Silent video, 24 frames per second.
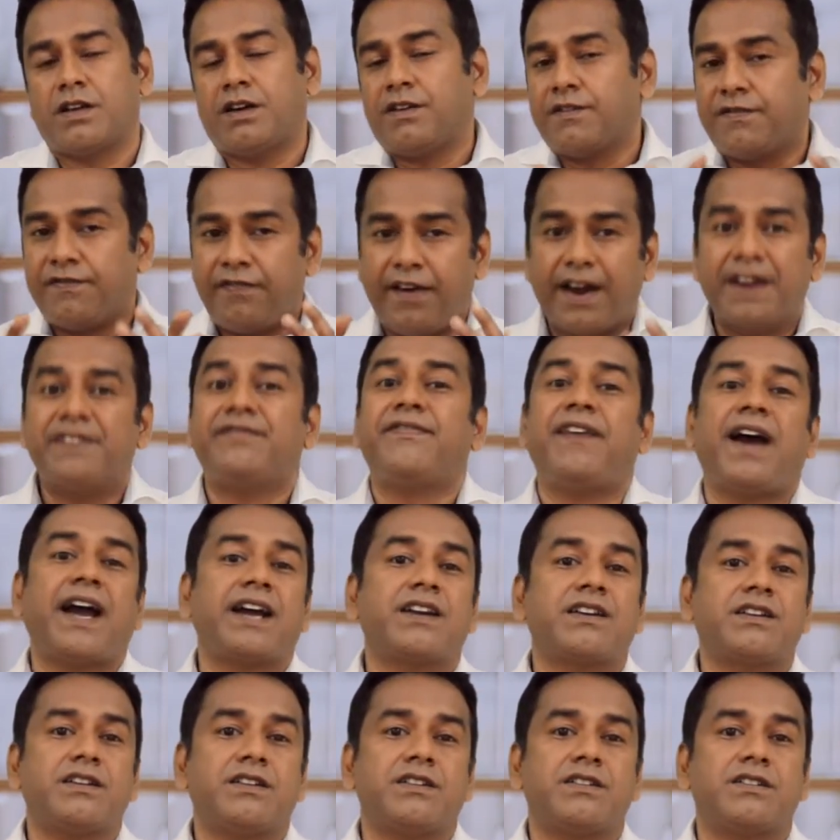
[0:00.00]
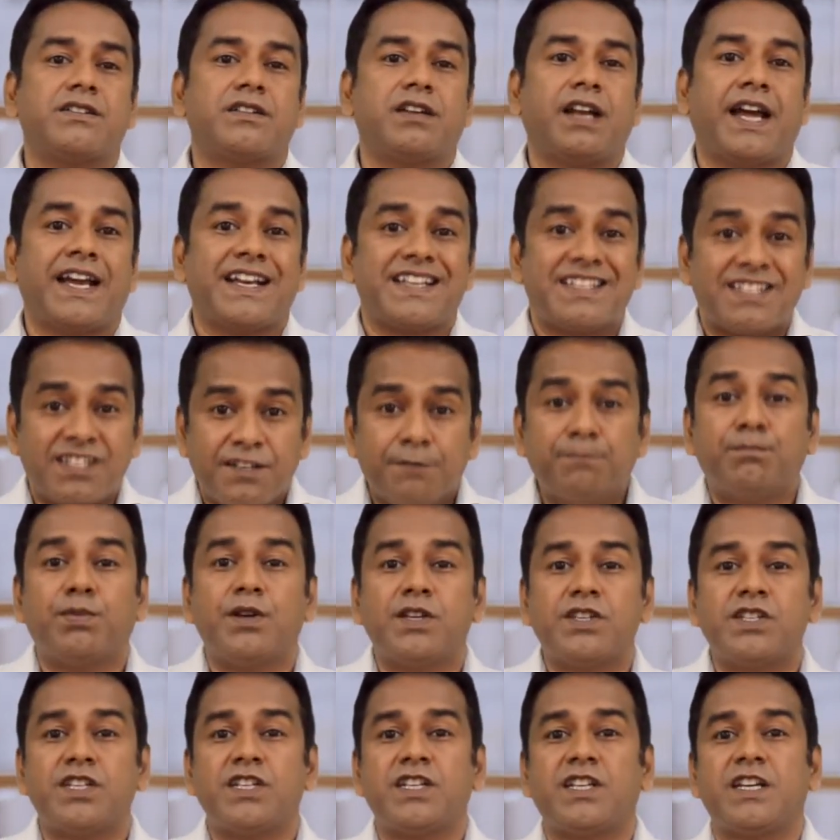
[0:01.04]
or five factors like
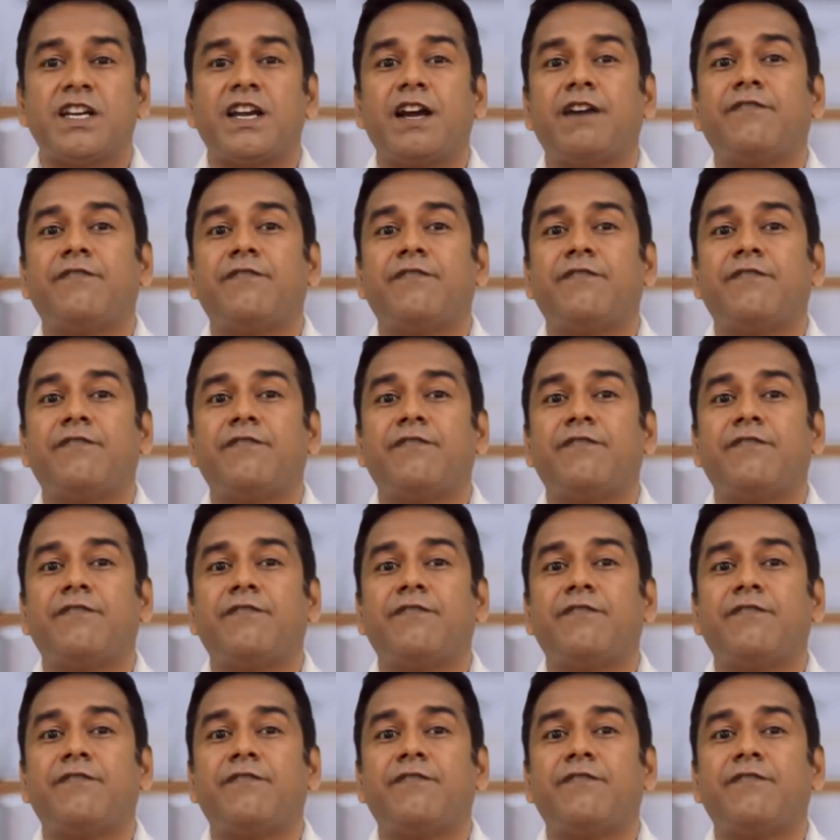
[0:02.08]
simplicity,